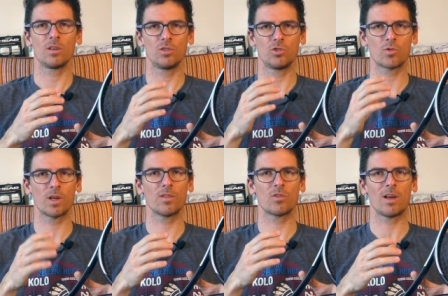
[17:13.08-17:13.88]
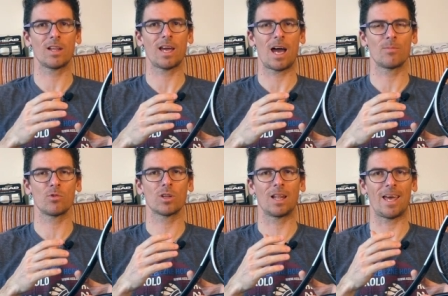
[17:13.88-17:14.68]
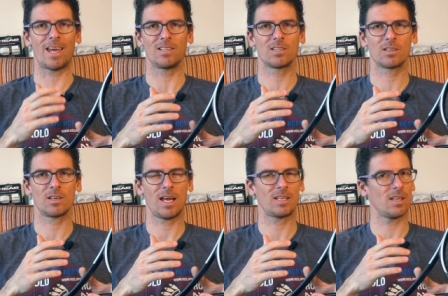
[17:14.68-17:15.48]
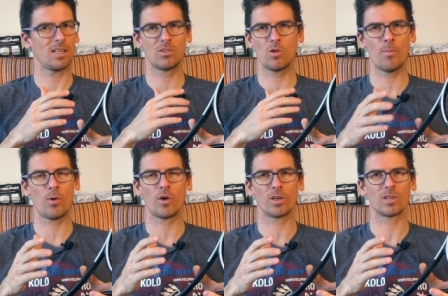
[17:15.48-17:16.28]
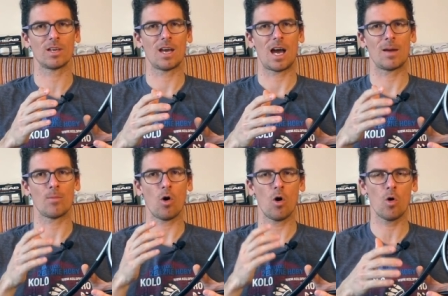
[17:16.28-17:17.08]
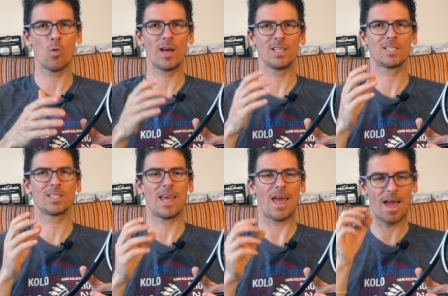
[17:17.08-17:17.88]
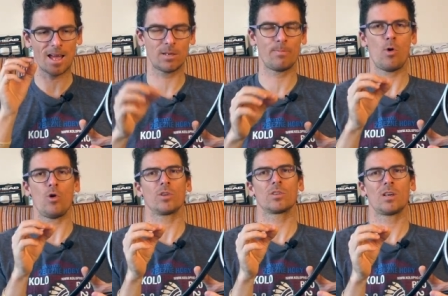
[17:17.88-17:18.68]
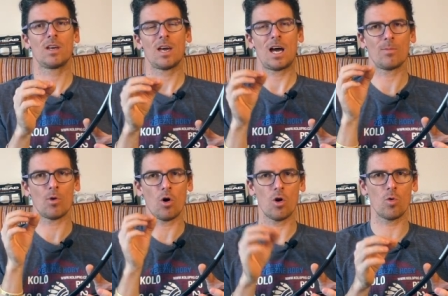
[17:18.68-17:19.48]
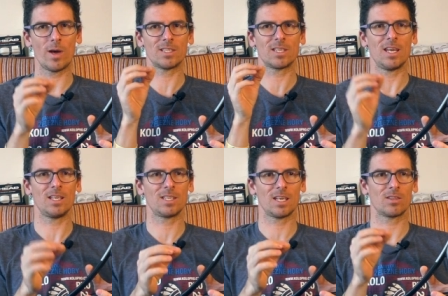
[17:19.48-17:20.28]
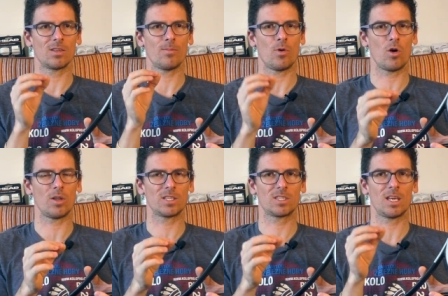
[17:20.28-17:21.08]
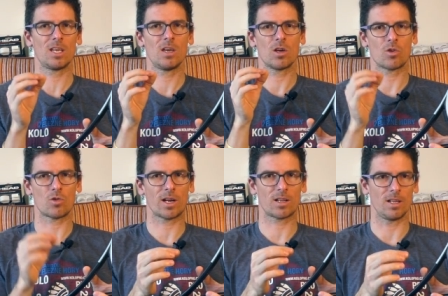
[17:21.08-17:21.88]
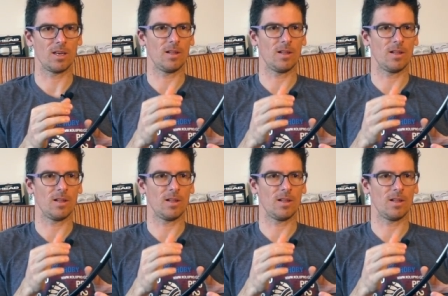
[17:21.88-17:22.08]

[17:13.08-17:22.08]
during the rally i'm not late at, at no point i'm always at point i'm always hitting the ball let's say correctly